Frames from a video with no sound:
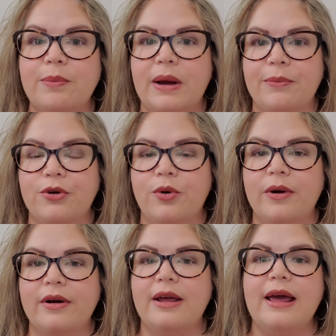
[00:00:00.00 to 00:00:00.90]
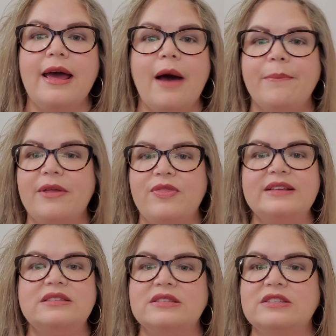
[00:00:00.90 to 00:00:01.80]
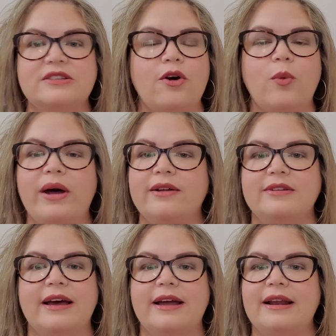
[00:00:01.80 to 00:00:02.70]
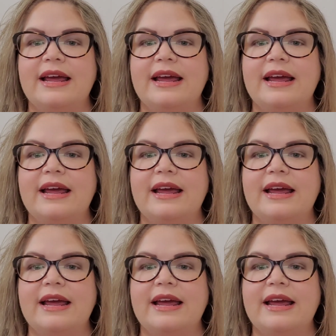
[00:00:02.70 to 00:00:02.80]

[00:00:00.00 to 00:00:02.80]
the peppercorn. But this is so well done.